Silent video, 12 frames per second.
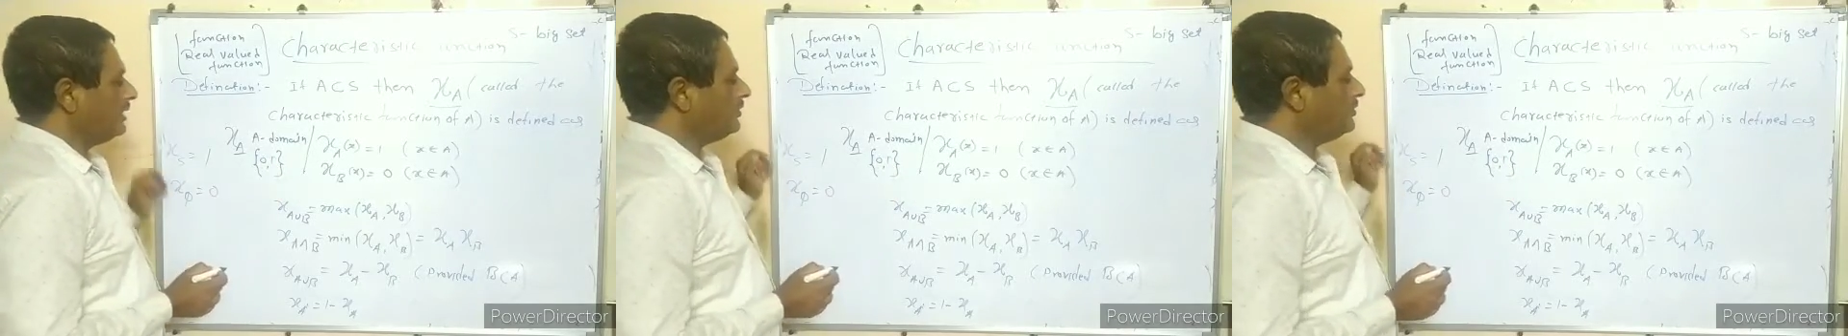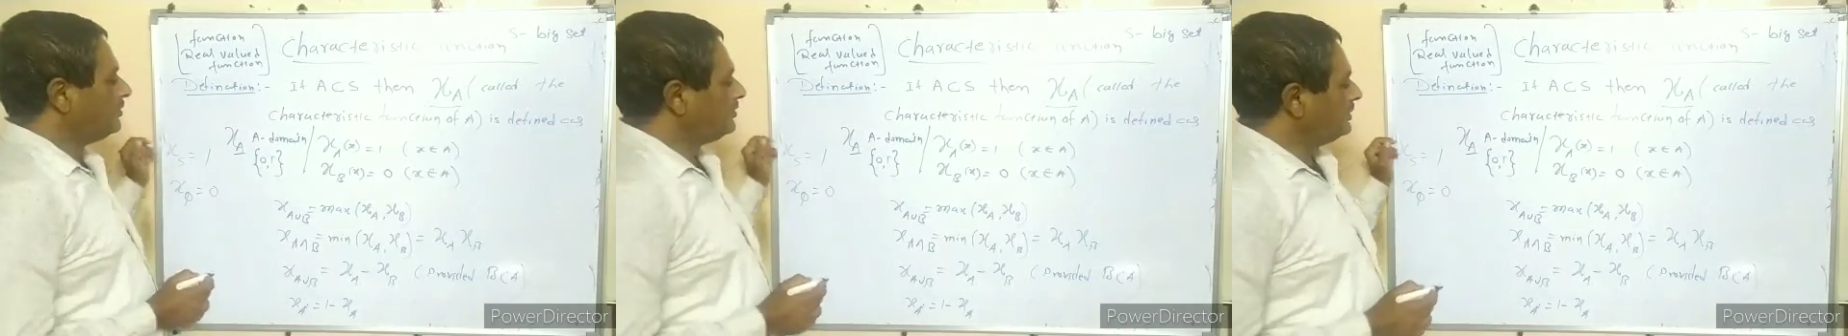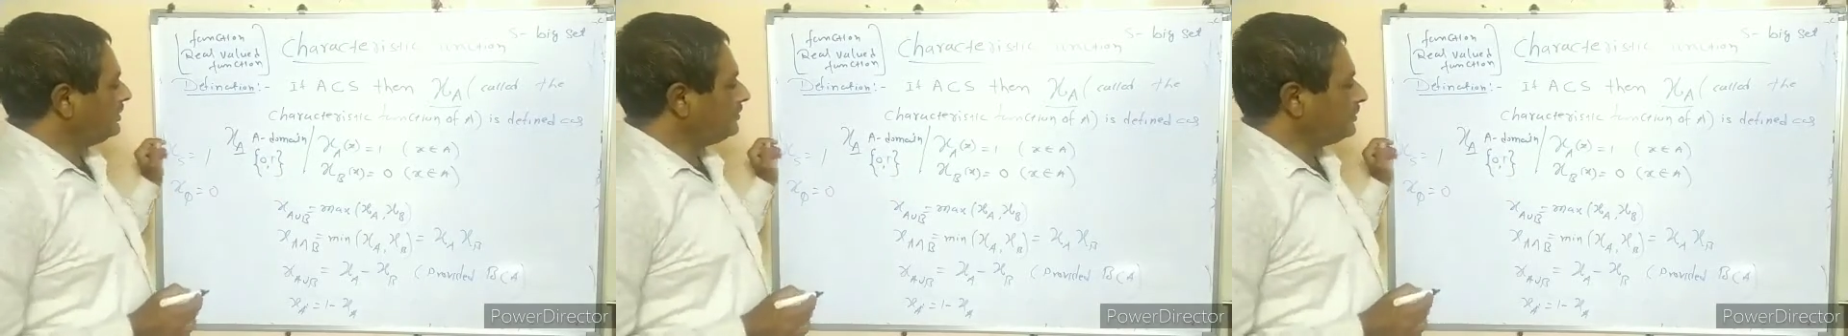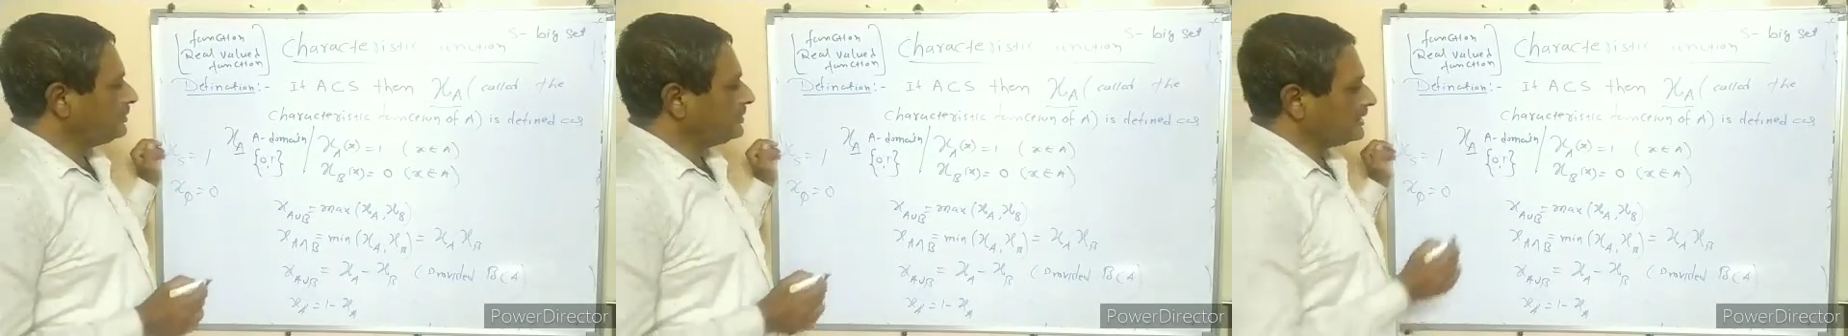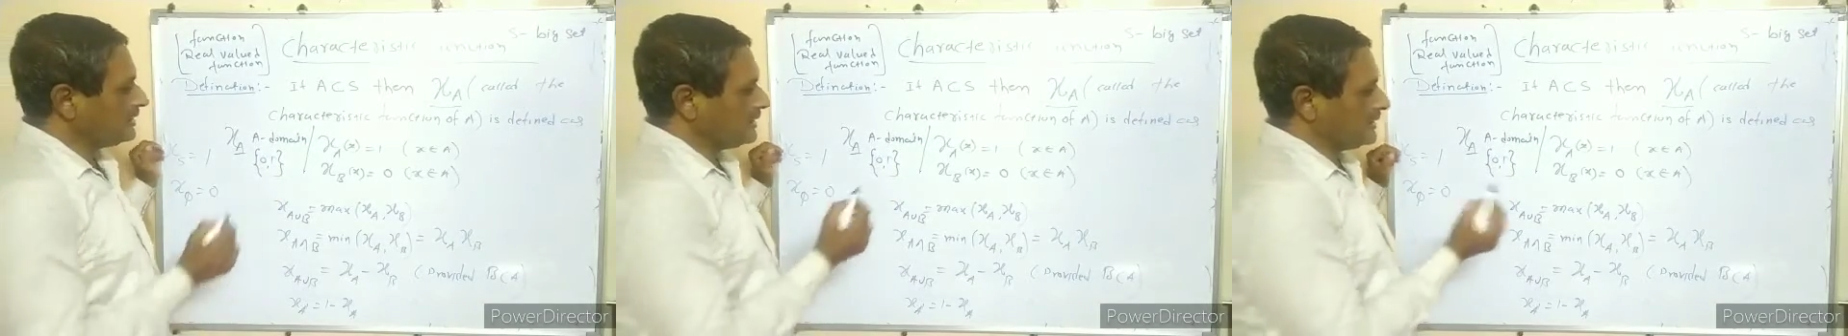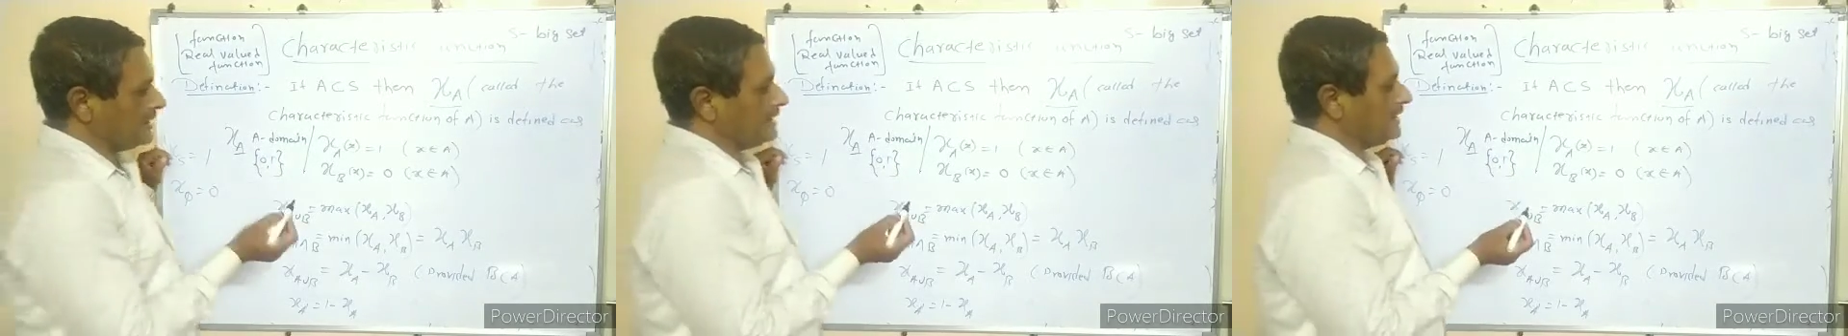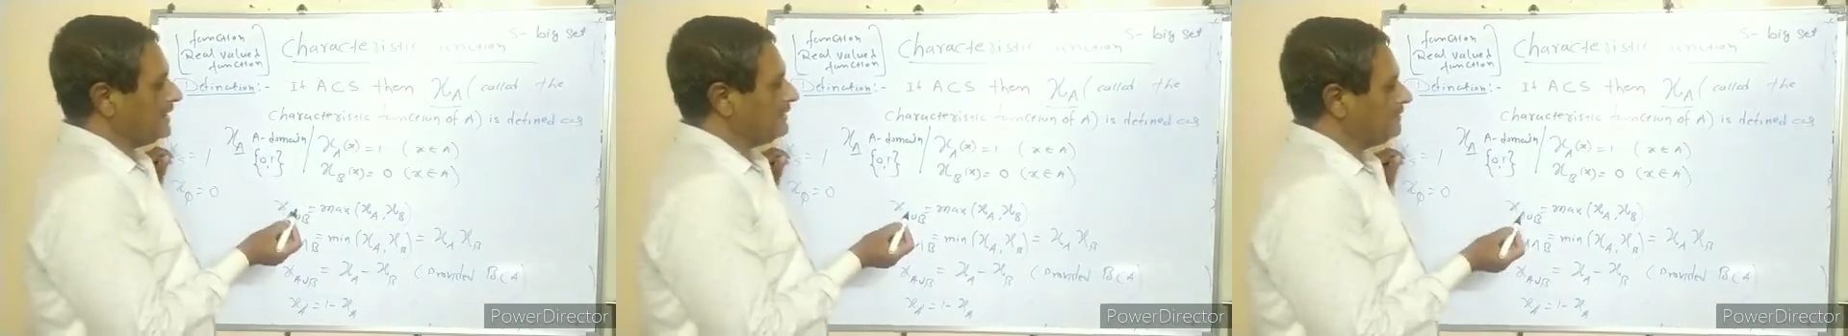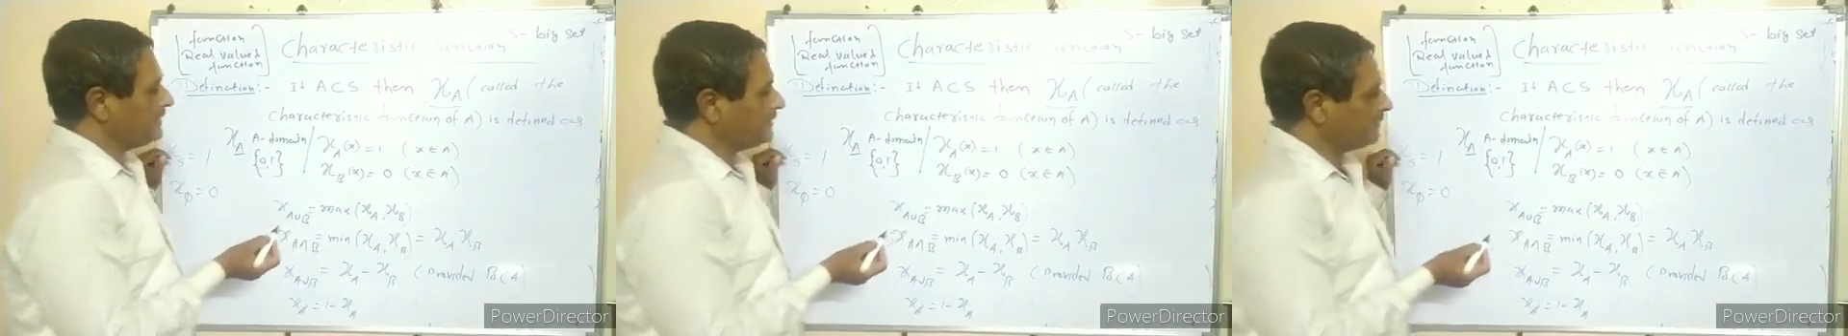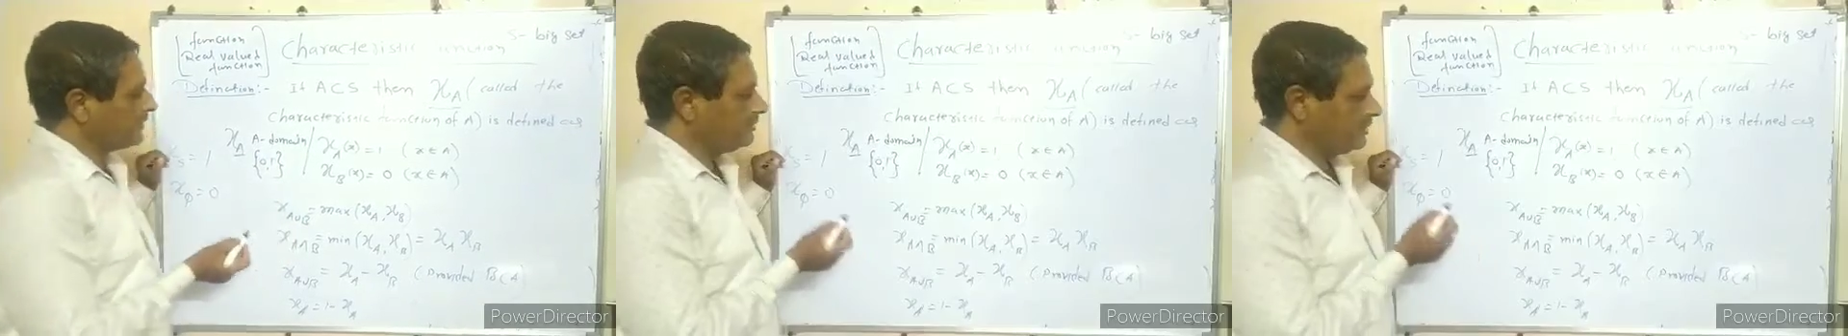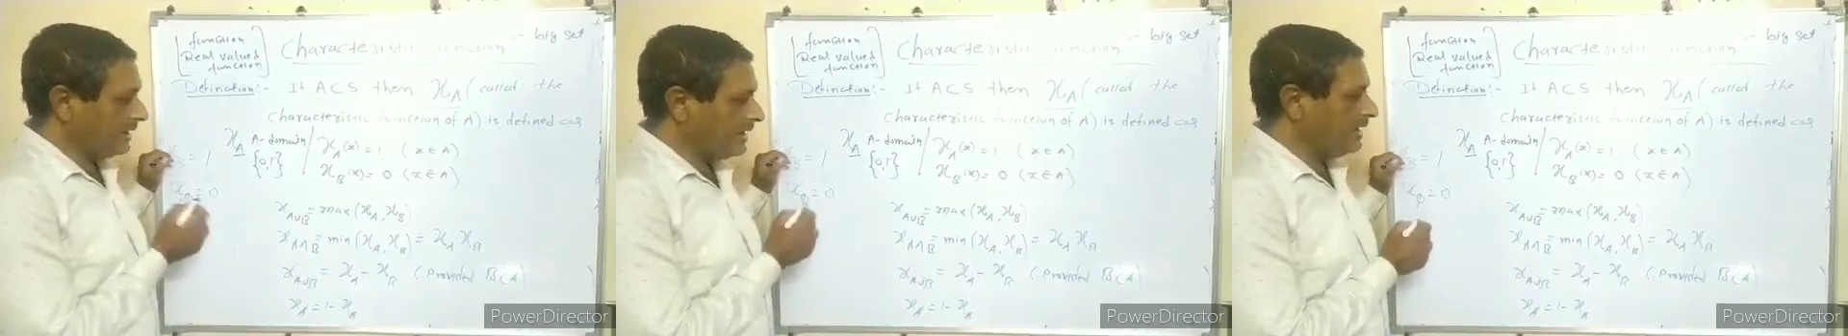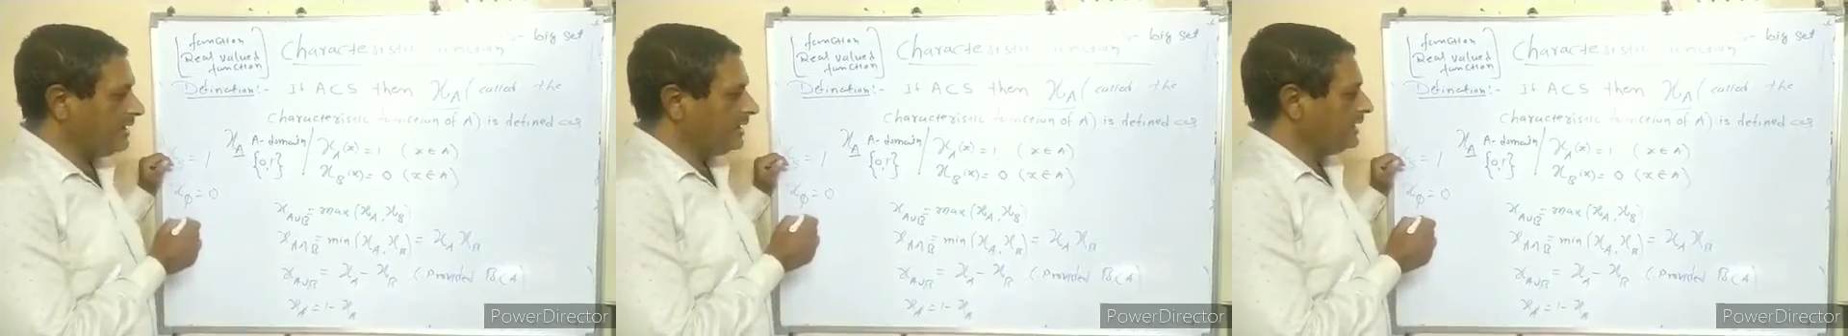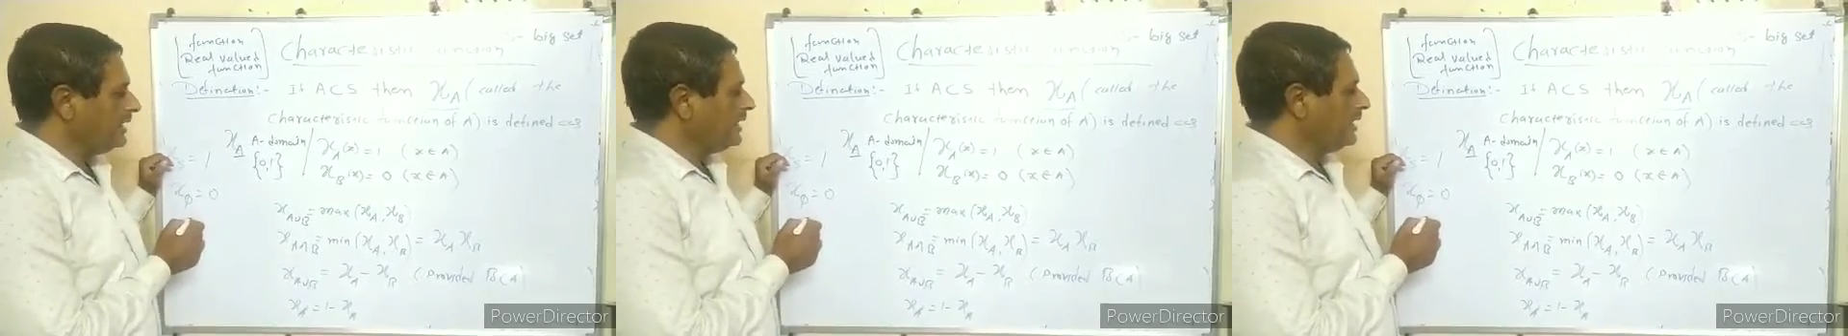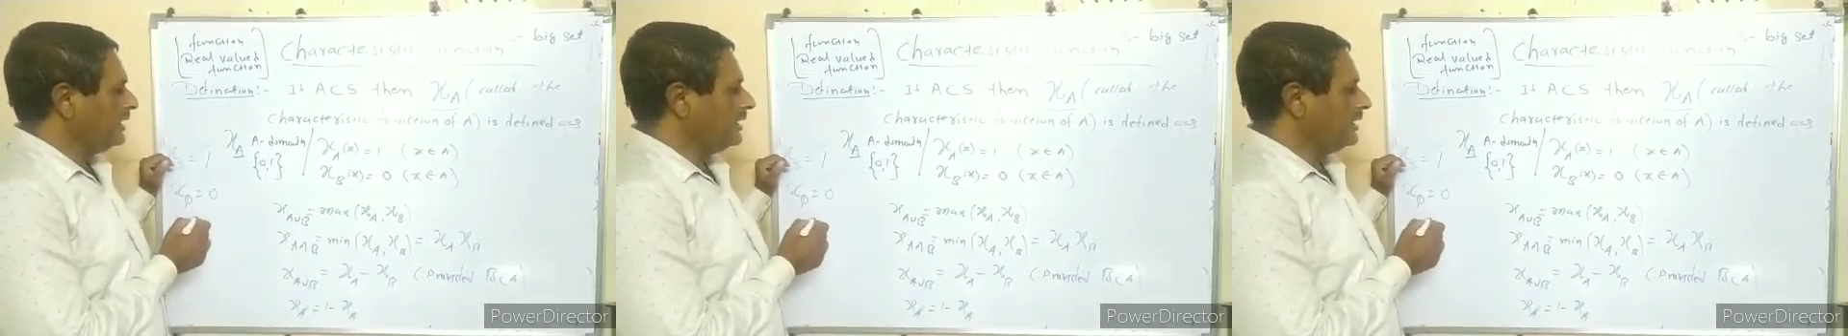Now, if you take any element from A,